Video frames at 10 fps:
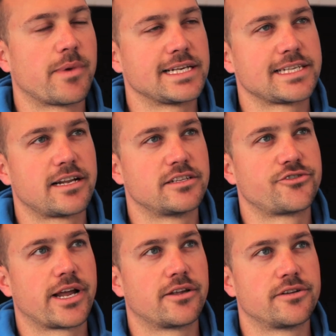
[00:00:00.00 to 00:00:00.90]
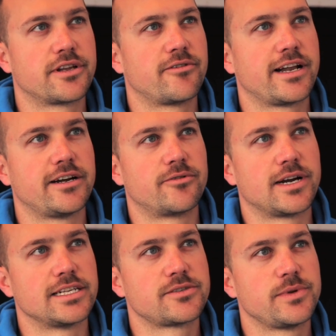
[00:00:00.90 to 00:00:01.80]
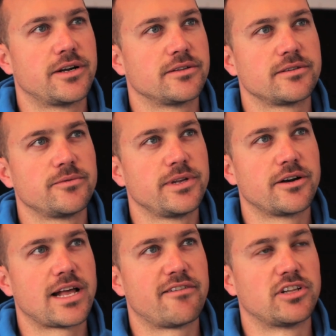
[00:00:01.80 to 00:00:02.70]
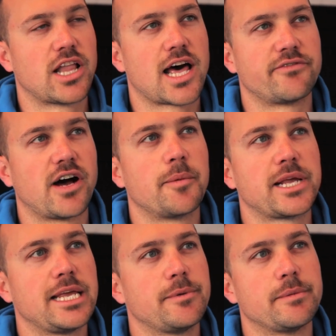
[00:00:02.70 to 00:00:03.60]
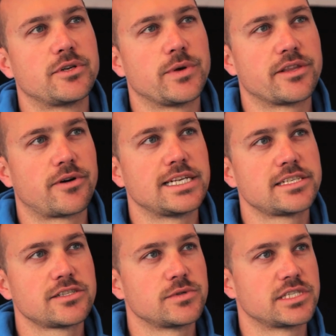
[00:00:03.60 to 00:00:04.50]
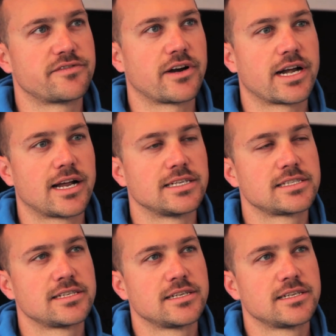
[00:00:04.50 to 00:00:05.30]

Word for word: the bikes out of the trailer and they're ready to race. We don't, we don't have a lot of upkeep in between the races, which is very nice.